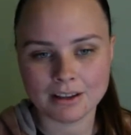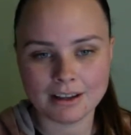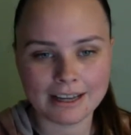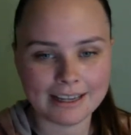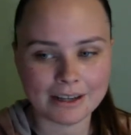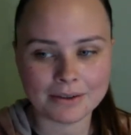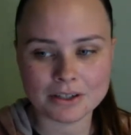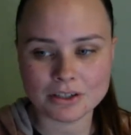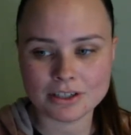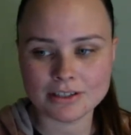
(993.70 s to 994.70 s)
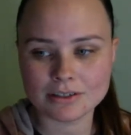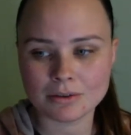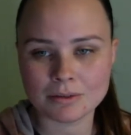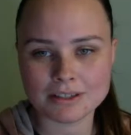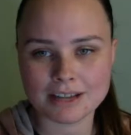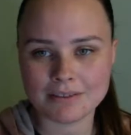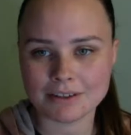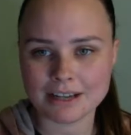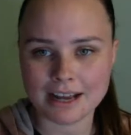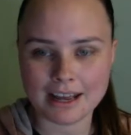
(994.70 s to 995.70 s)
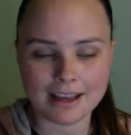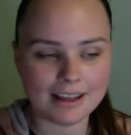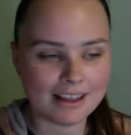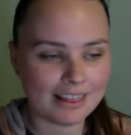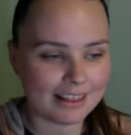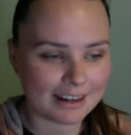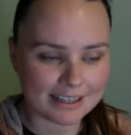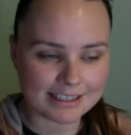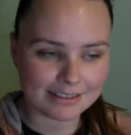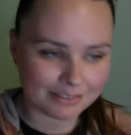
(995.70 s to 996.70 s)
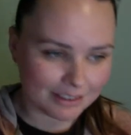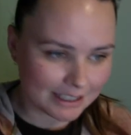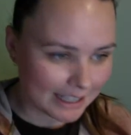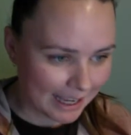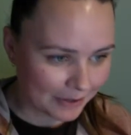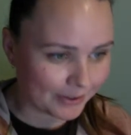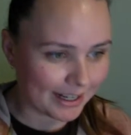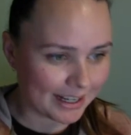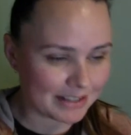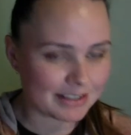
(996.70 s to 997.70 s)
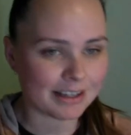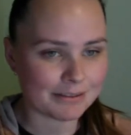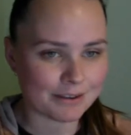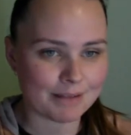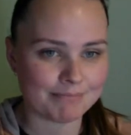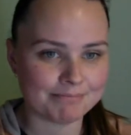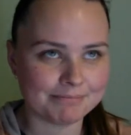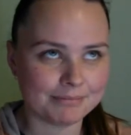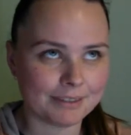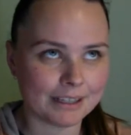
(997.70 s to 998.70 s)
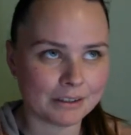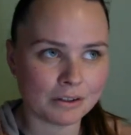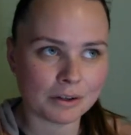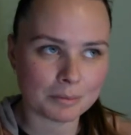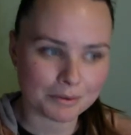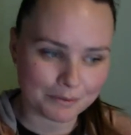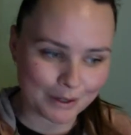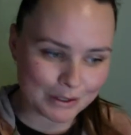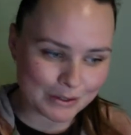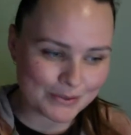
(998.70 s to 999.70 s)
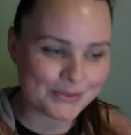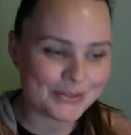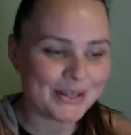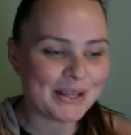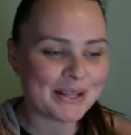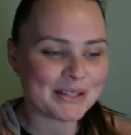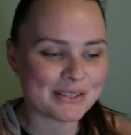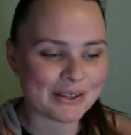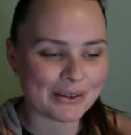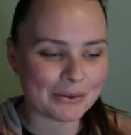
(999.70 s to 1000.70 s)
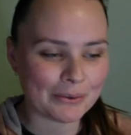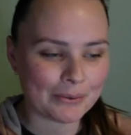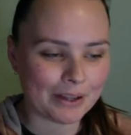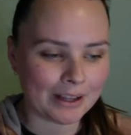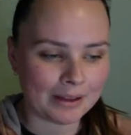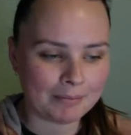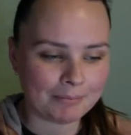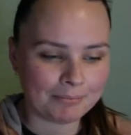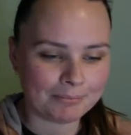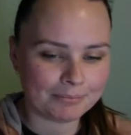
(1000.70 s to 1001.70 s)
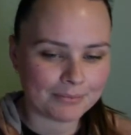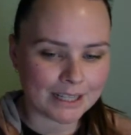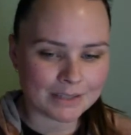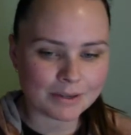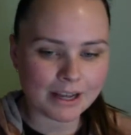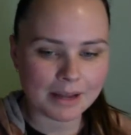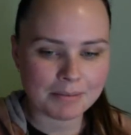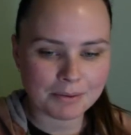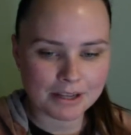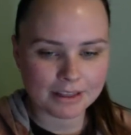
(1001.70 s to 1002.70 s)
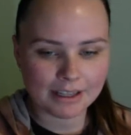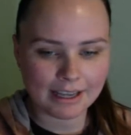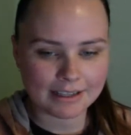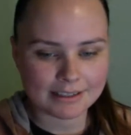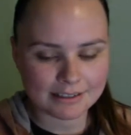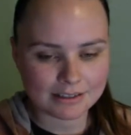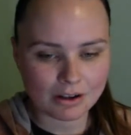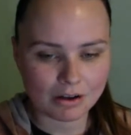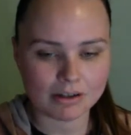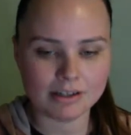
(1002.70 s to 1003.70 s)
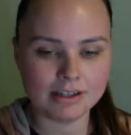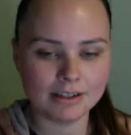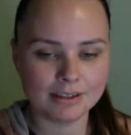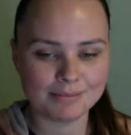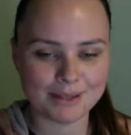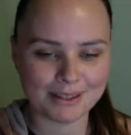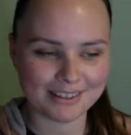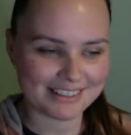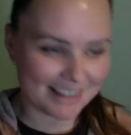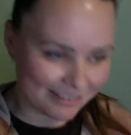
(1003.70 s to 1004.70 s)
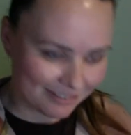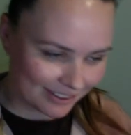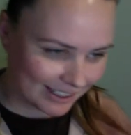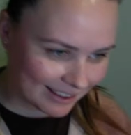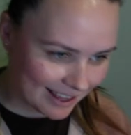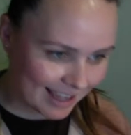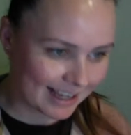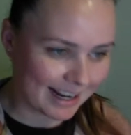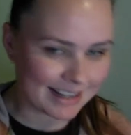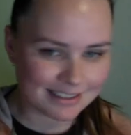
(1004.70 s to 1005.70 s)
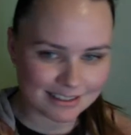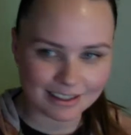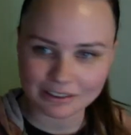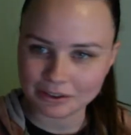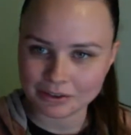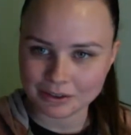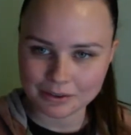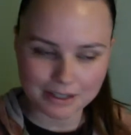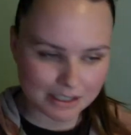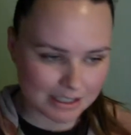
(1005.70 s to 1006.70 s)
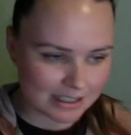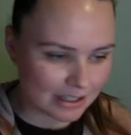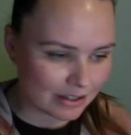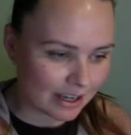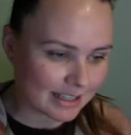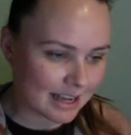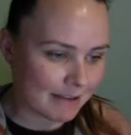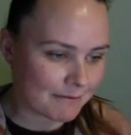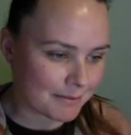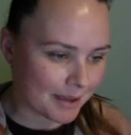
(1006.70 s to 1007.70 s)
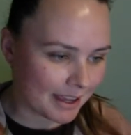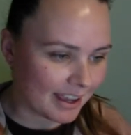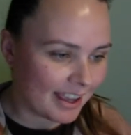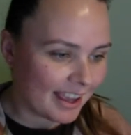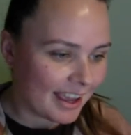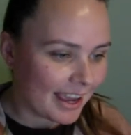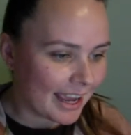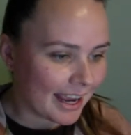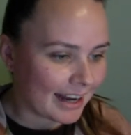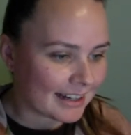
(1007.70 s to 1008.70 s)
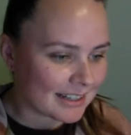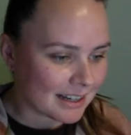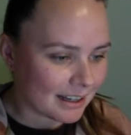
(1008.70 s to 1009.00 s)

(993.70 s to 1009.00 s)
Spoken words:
I get questions almost every day that I definitely cannot answer if I'm like not a professional. So that's why I bring the guests on, because I feel like they can answer a lot of the questions that you guys have for me, and